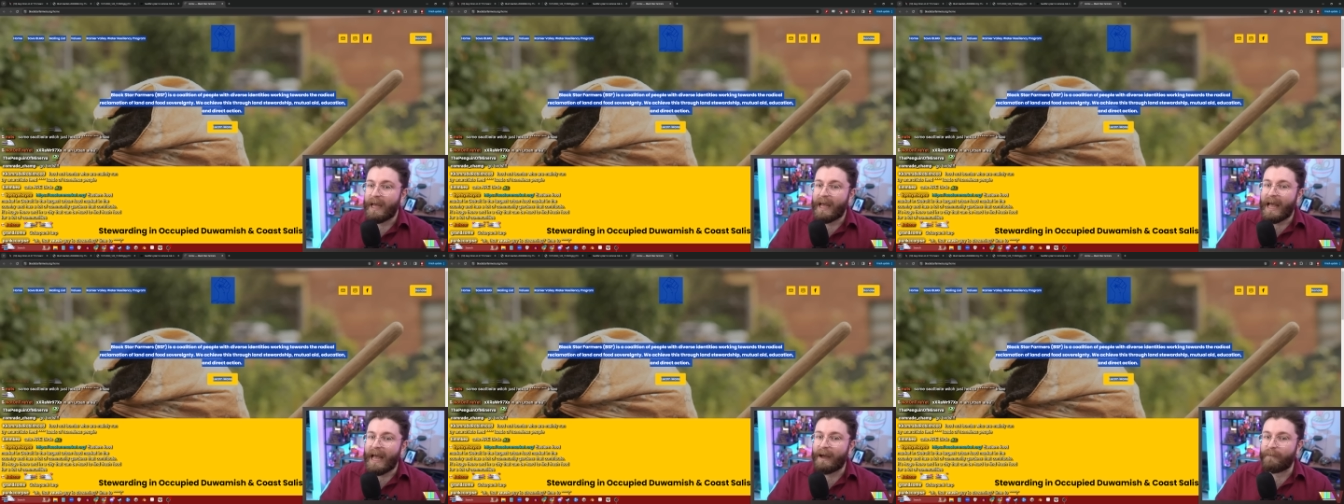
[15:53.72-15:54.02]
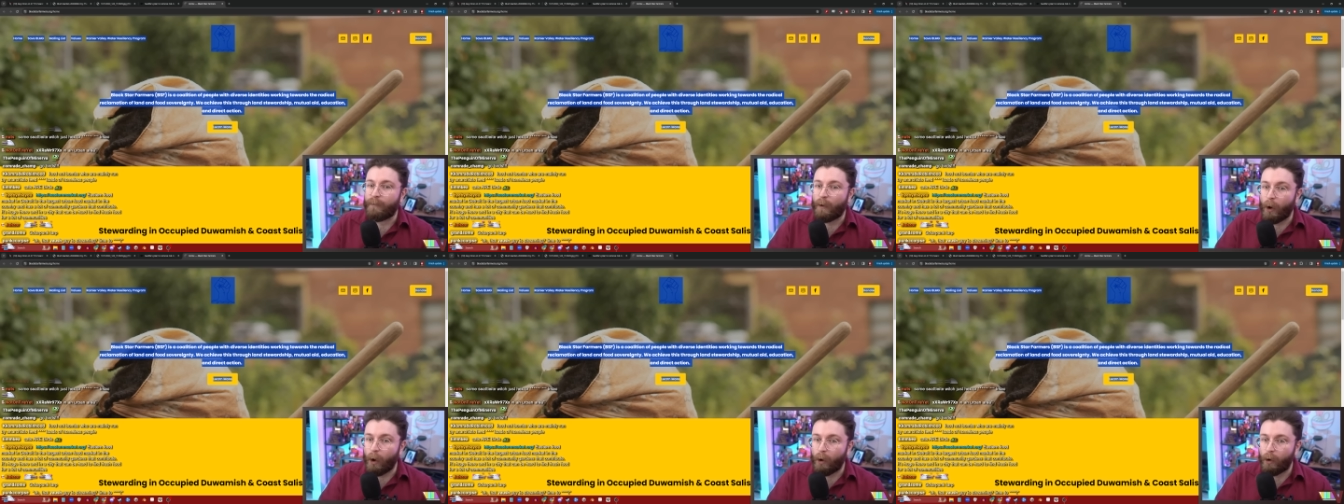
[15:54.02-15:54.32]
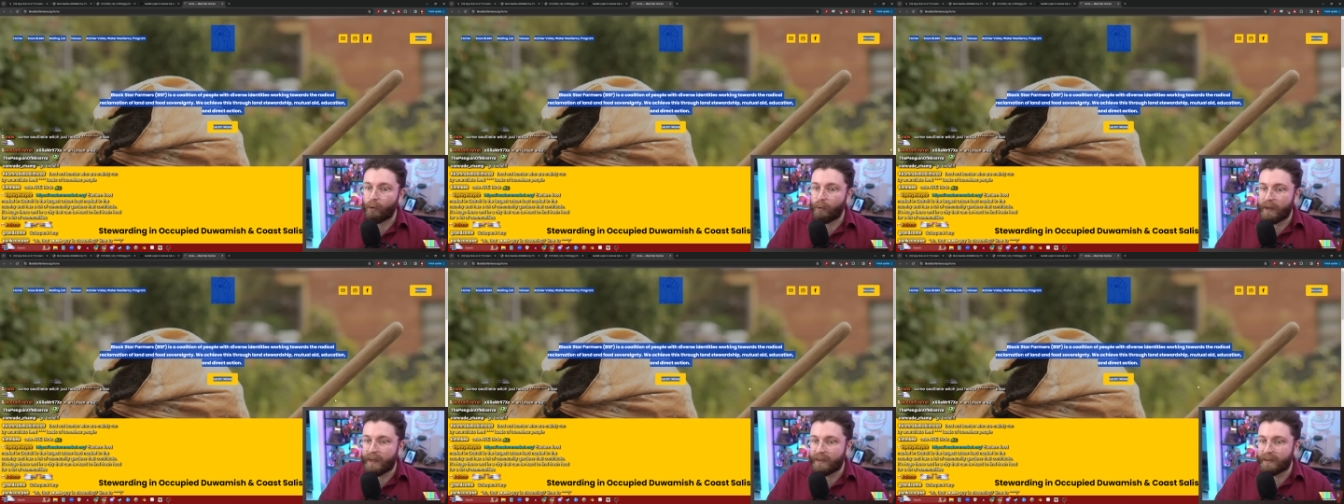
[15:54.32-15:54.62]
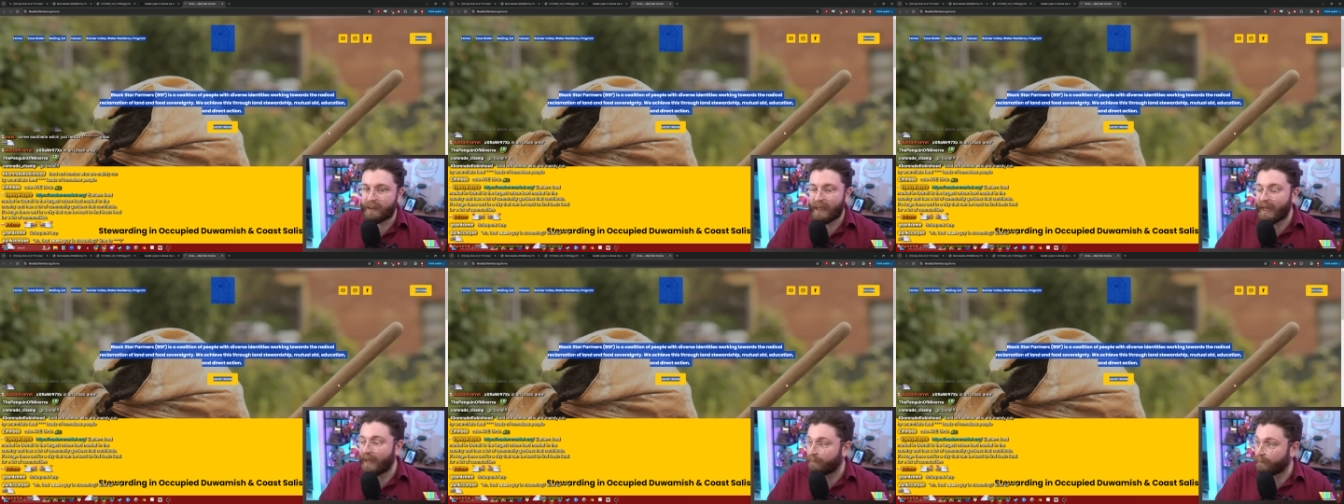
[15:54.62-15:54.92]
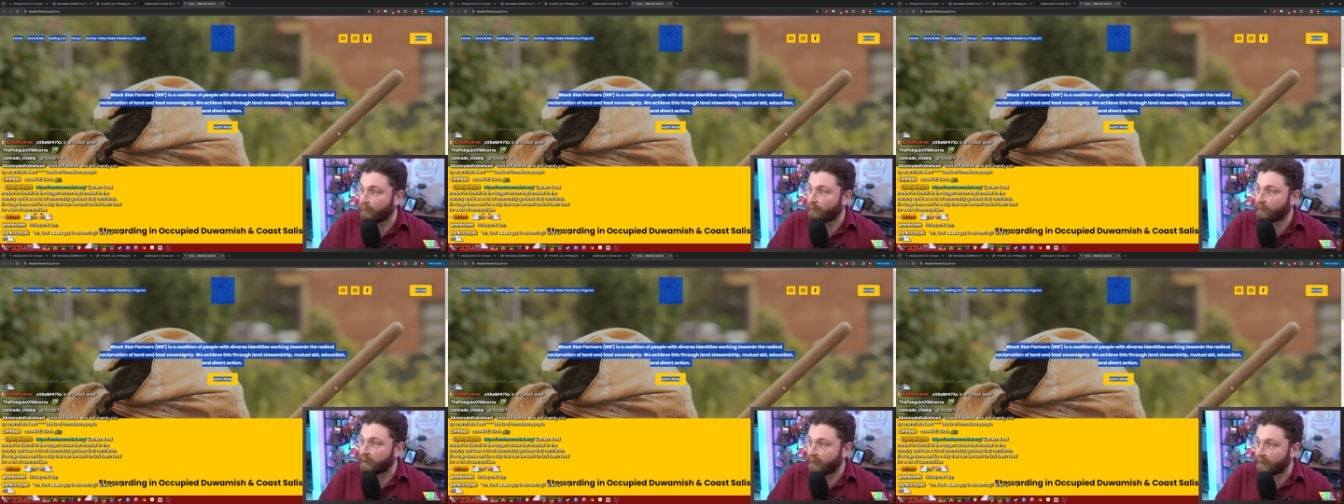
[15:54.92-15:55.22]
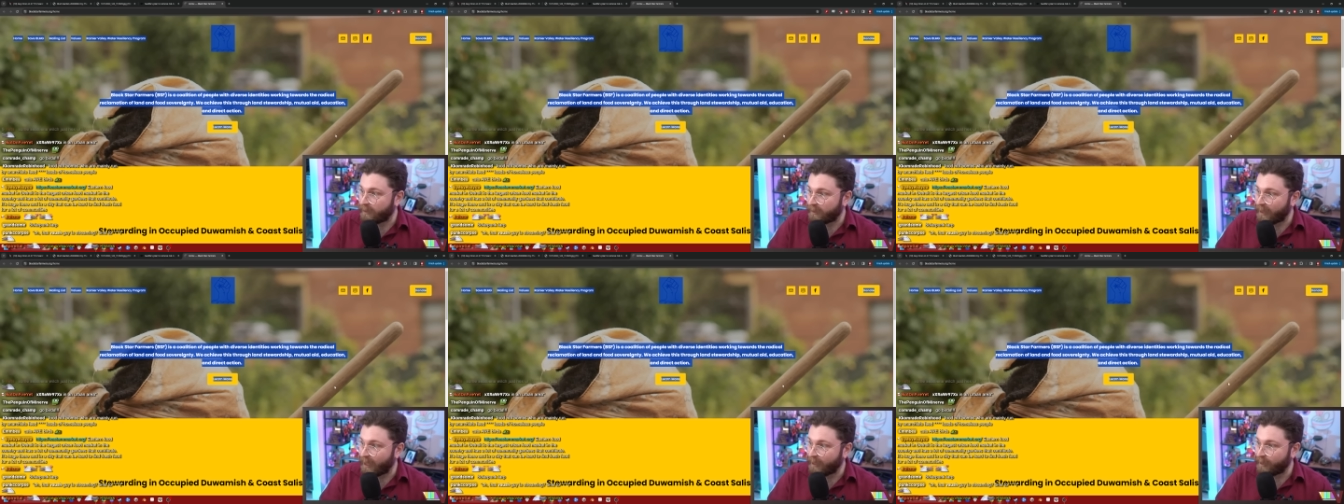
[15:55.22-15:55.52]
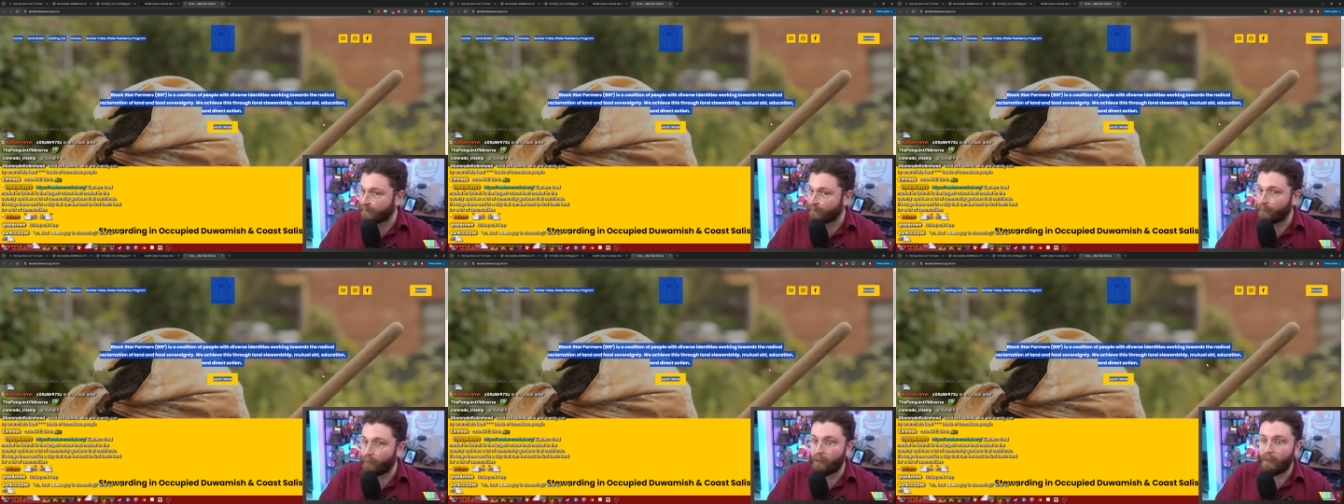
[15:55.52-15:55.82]
have always, if they're
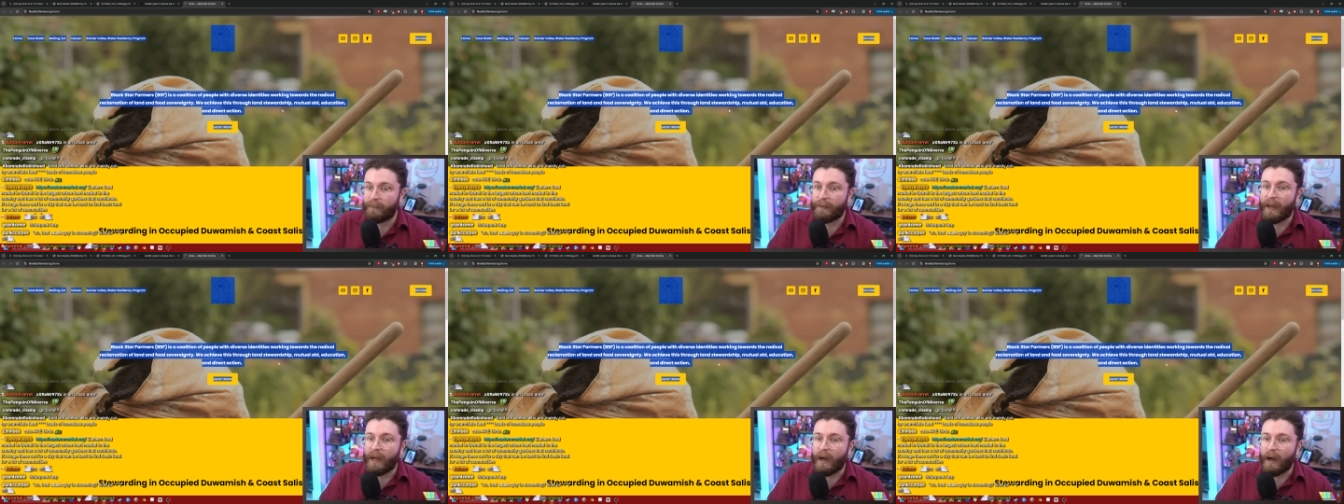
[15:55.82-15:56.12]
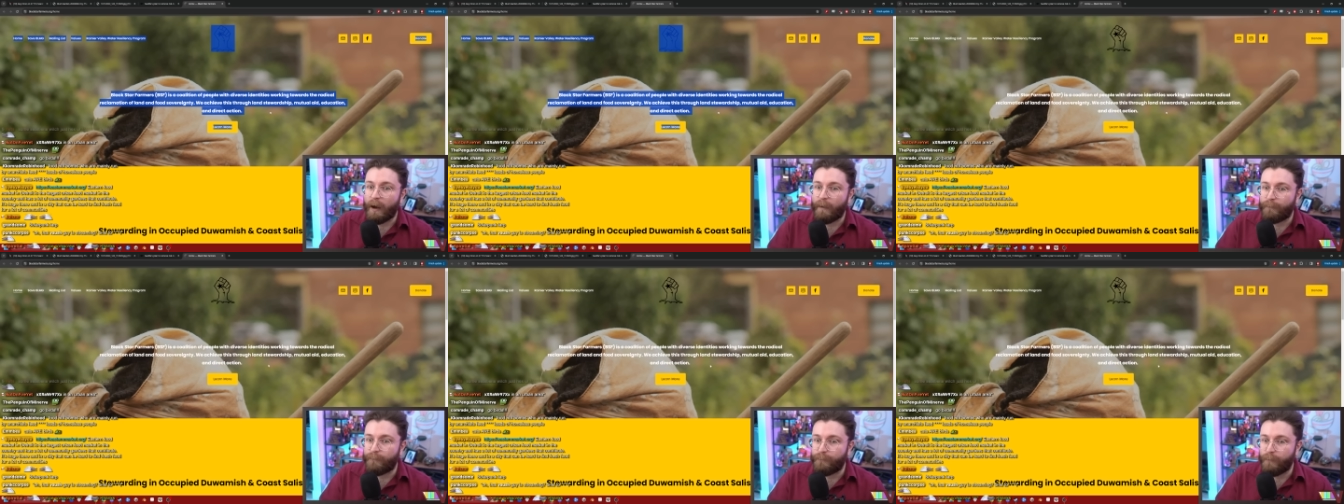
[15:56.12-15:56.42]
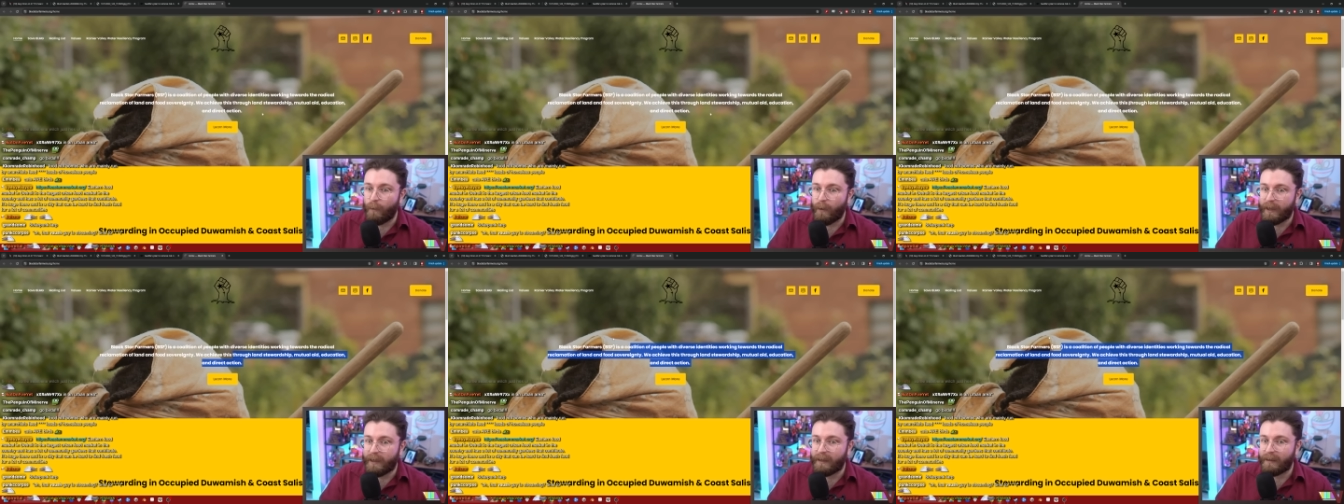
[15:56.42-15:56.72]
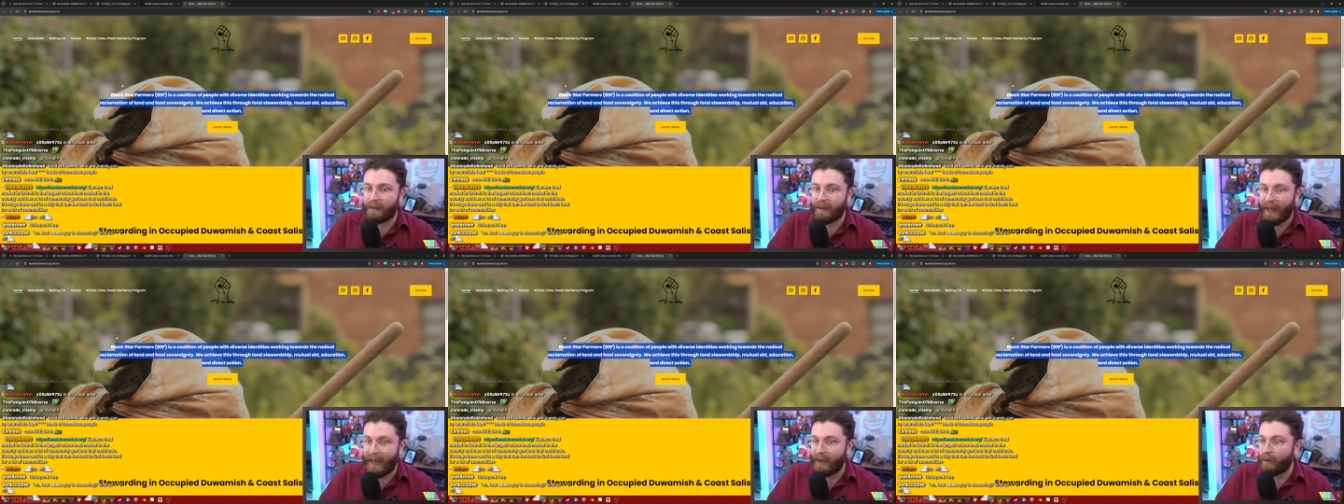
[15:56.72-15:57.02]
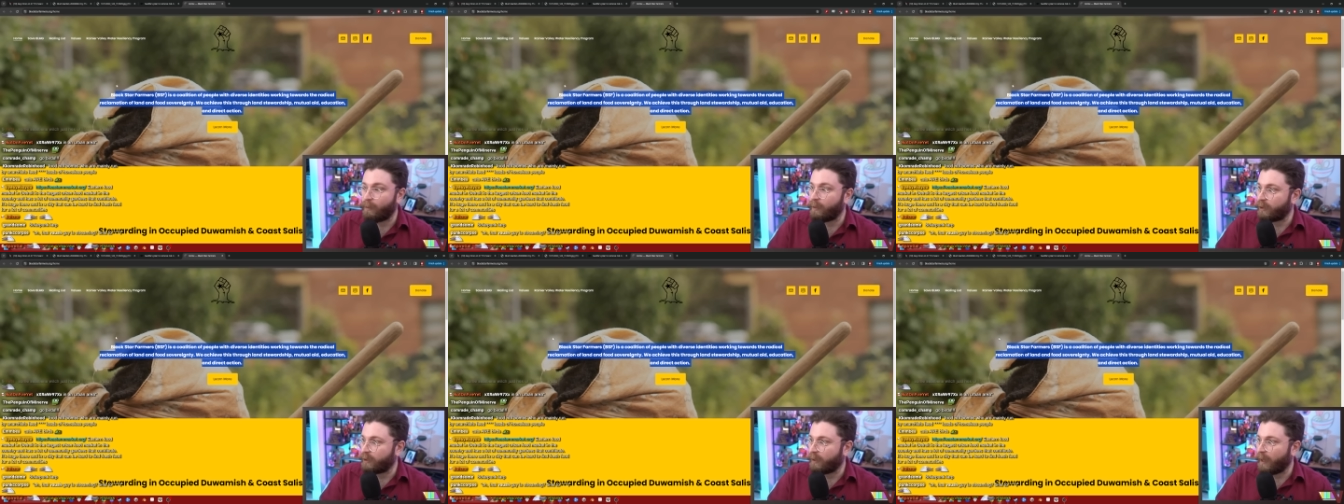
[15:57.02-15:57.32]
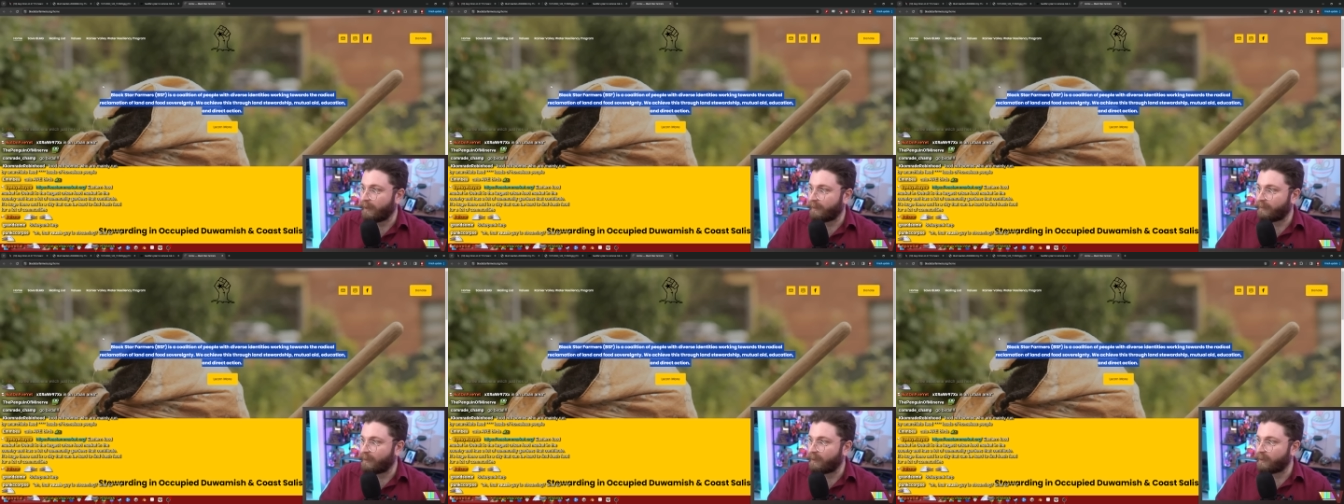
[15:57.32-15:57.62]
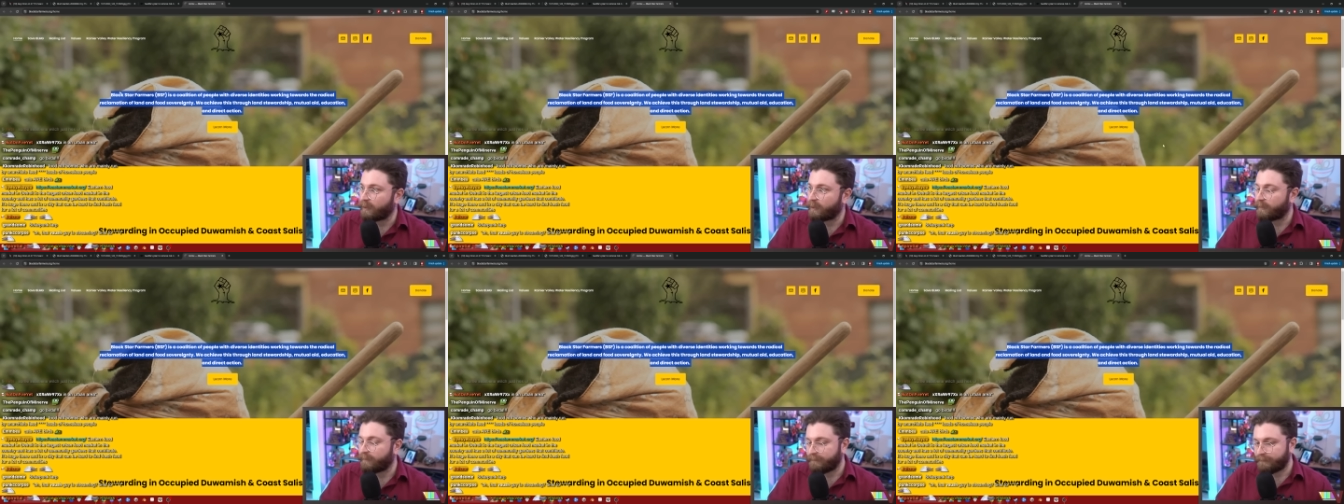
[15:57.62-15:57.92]
successful, avoided language like
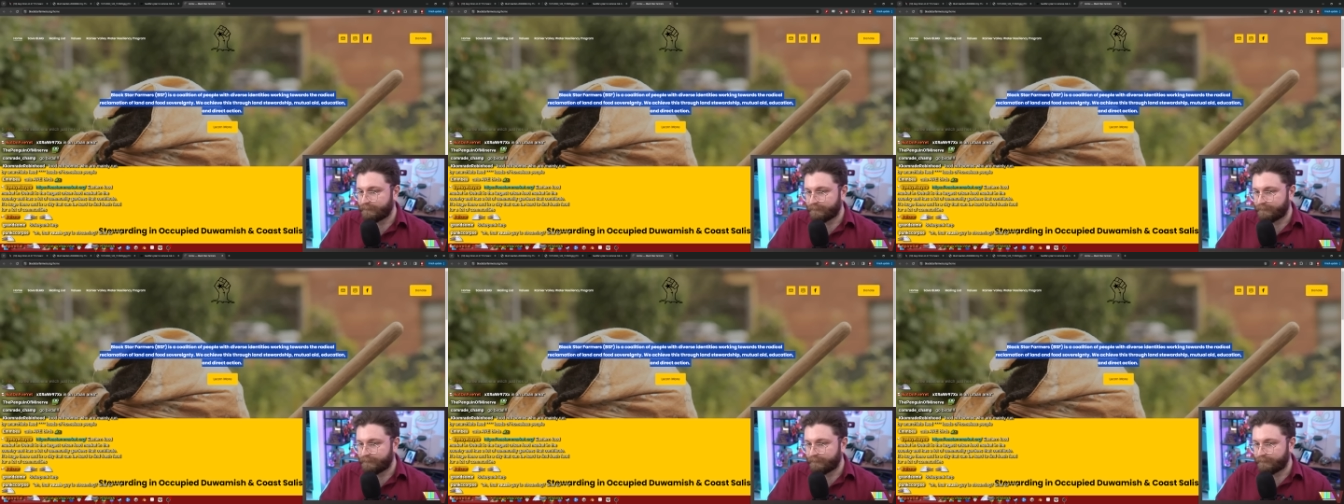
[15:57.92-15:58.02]
this.